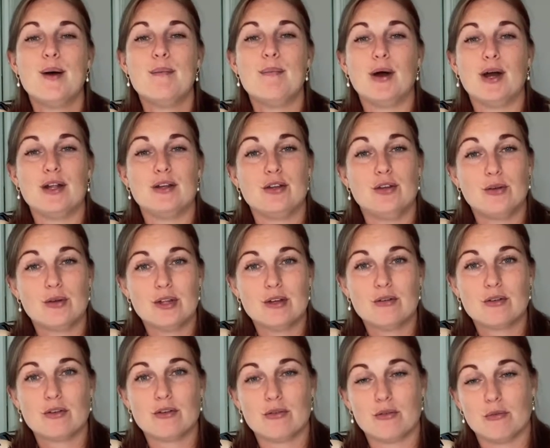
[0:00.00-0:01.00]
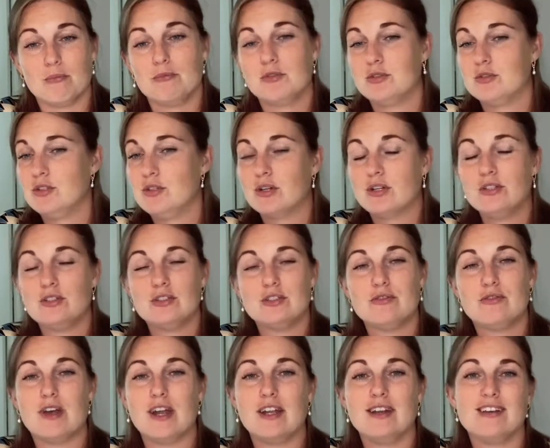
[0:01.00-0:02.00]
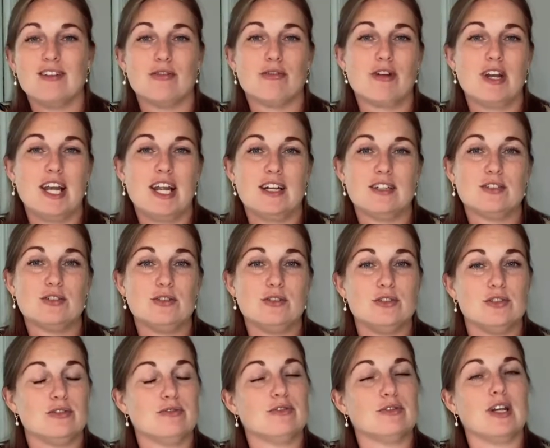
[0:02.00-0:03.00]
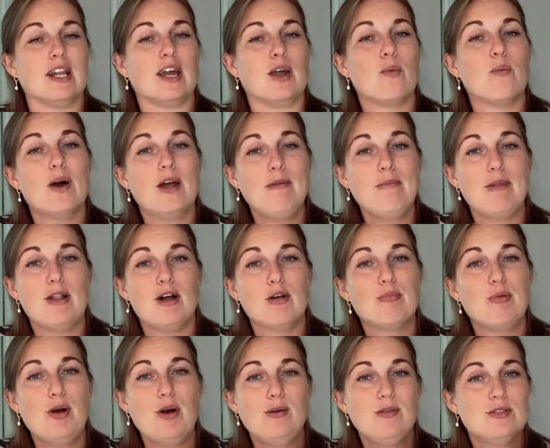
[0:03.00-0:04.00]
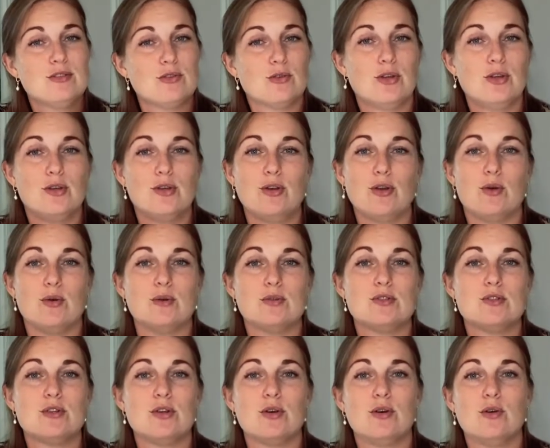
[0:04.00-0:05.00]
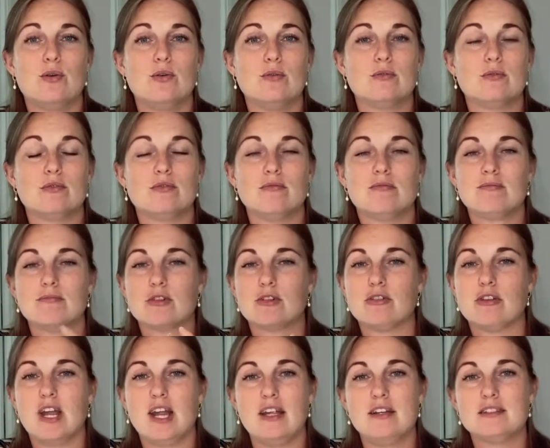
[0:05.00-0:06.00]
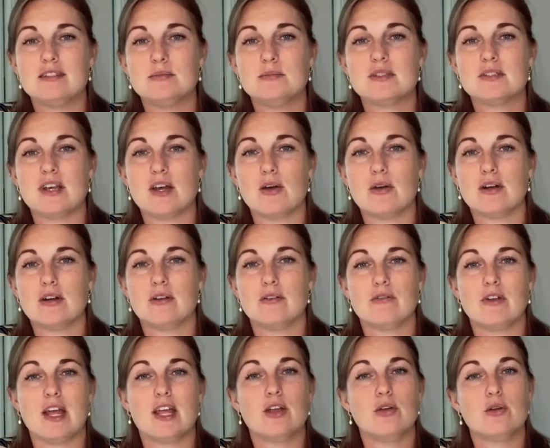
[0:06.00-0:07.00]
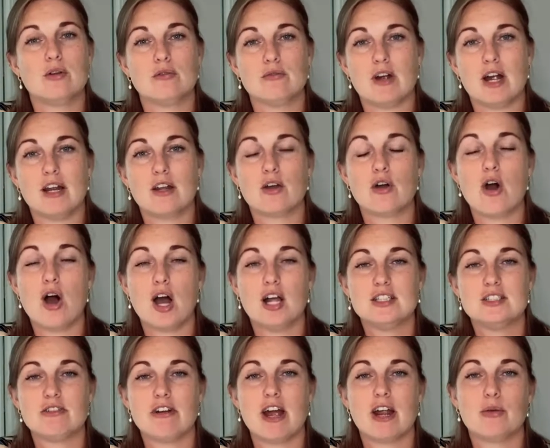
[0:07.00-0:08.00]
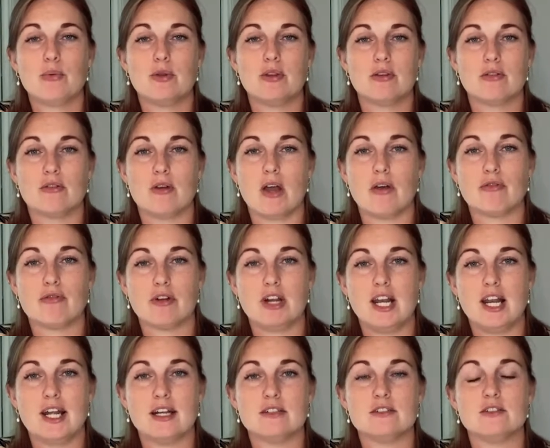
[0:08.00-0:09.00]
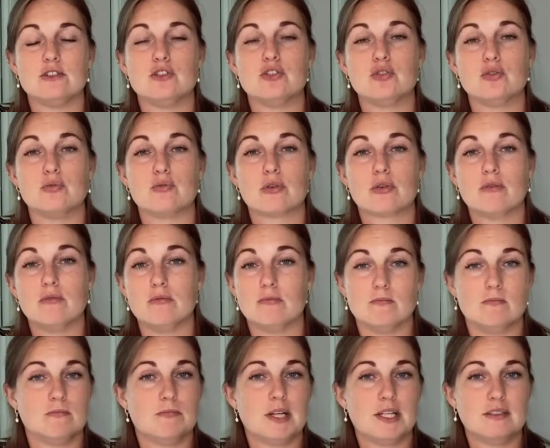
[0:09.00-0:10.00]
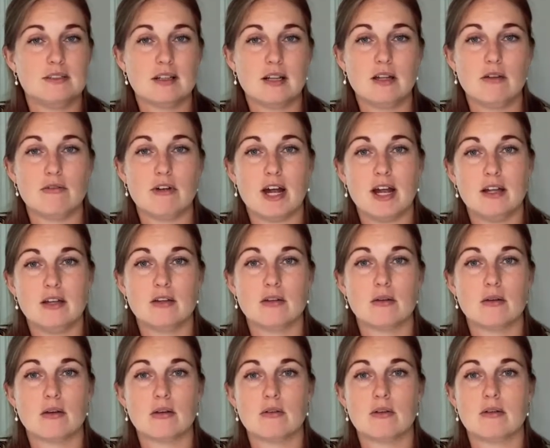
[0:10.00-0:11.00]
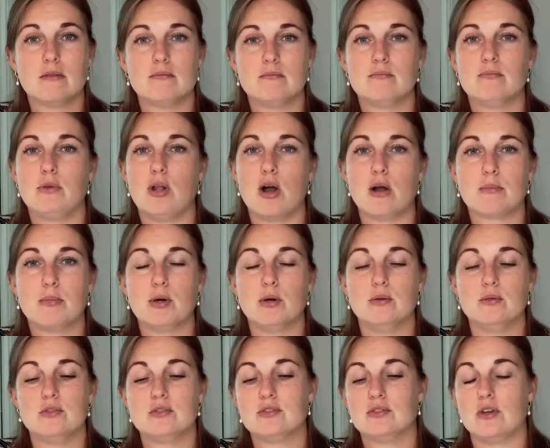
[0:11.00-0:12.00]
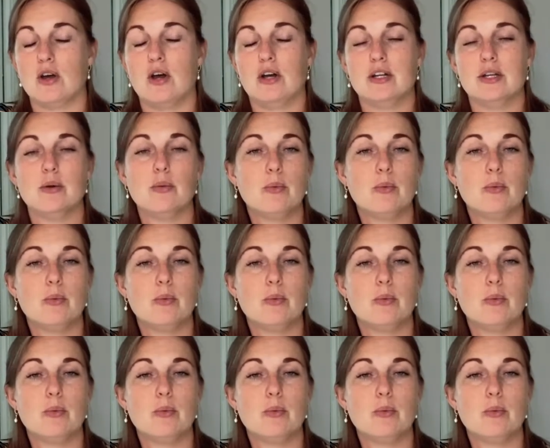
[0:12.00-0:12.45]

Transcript: But you can just find a freelancer just for one blog post, or you can also create some sort of you can write a contract with a freelancer to basically write blog posts on a